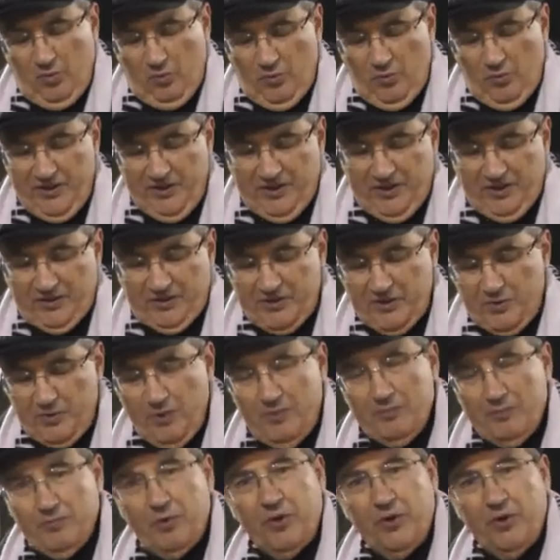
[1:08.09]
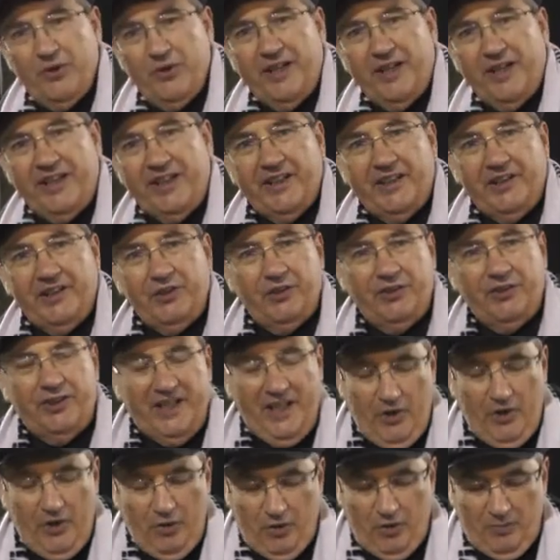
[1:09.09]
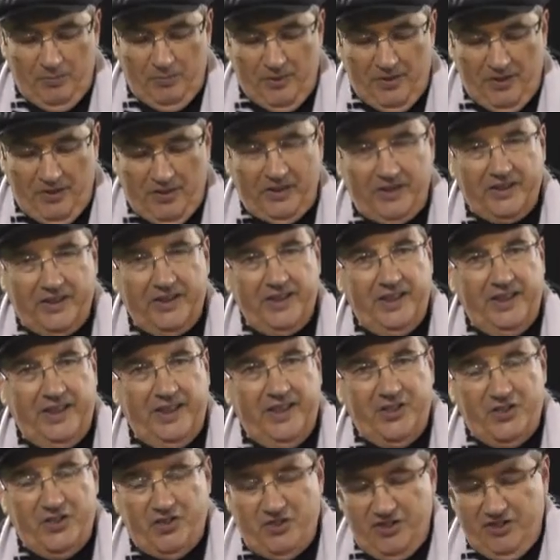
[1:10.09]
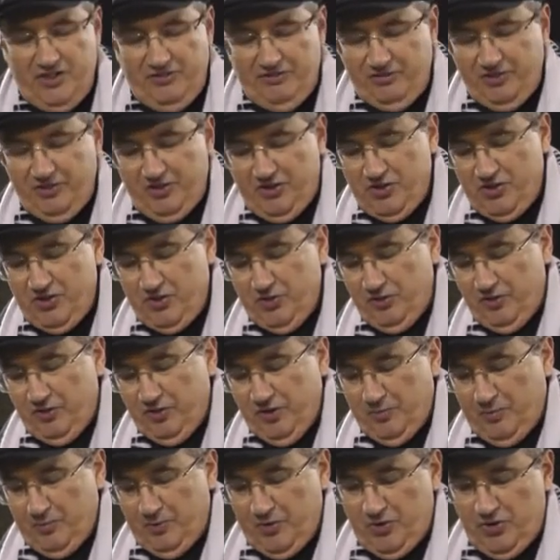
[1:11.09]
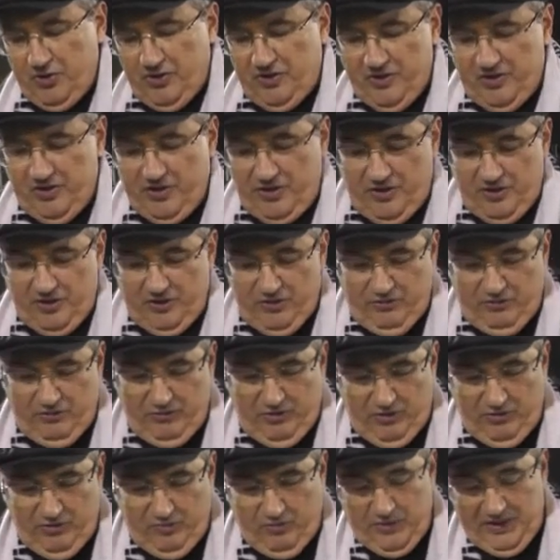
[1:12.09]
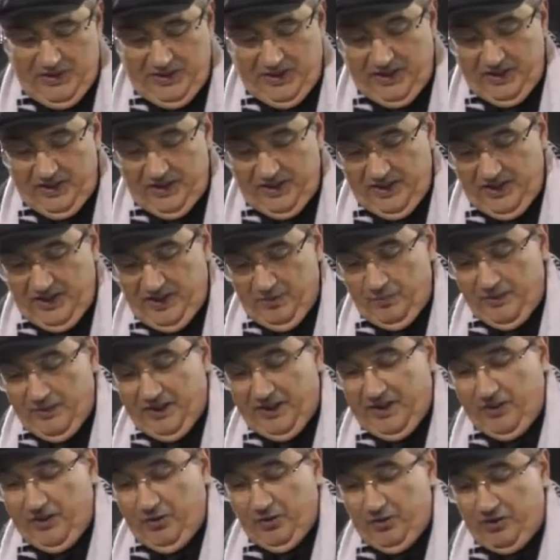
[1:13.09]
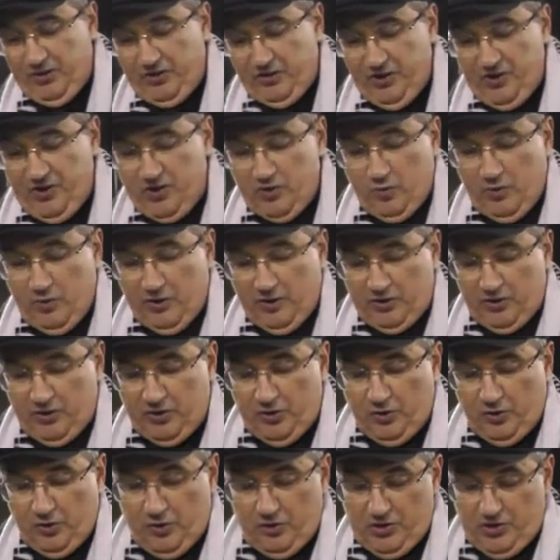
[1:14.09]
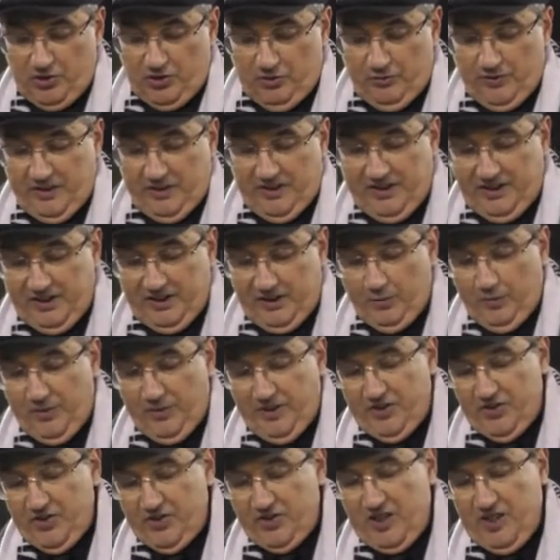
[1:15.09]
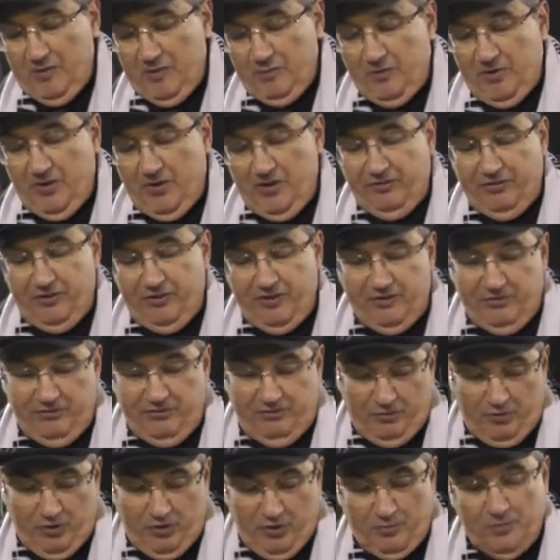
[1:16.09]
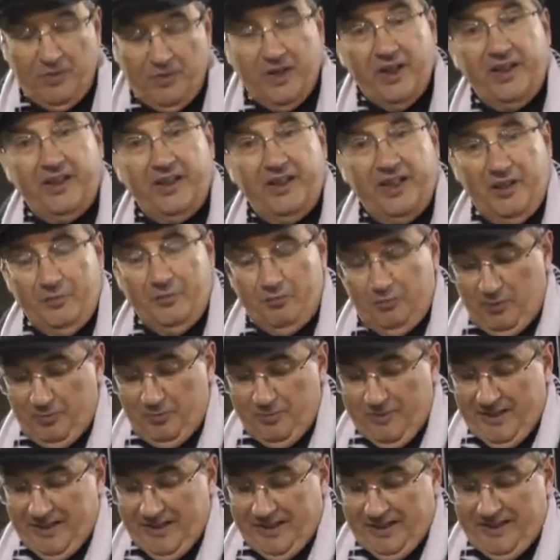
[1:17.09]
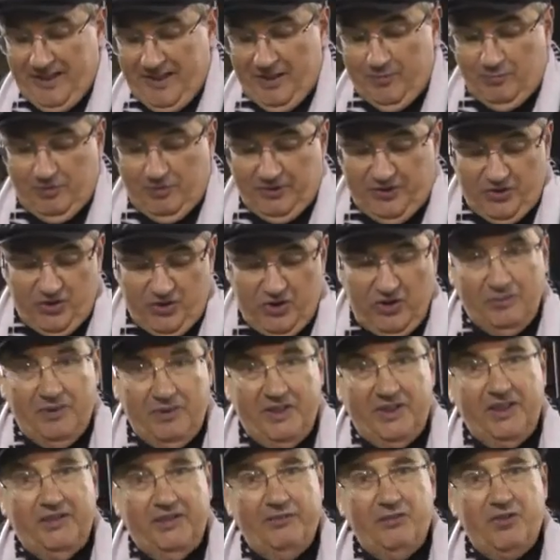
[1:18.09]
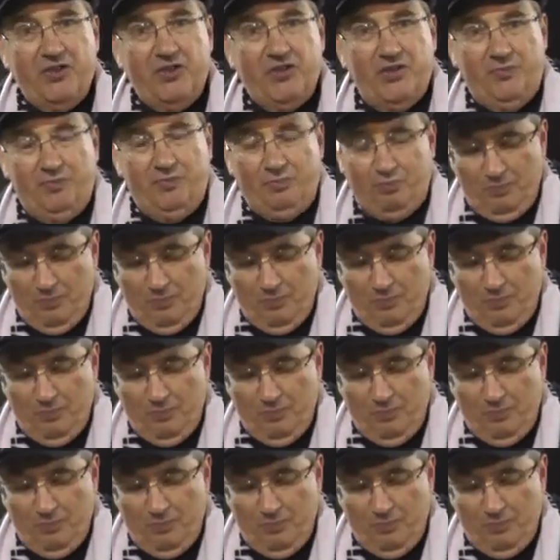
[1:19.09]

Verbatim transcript: 1 0 to Wimborne then, and on the hour mark, uh, Steve Cuss took the opportunity of, of bringing, bringing on Chris Wilcox, Louis Kellaway, and Sam Griffin for Mark Gamble, Matt Kemble, and Jamie Davidson.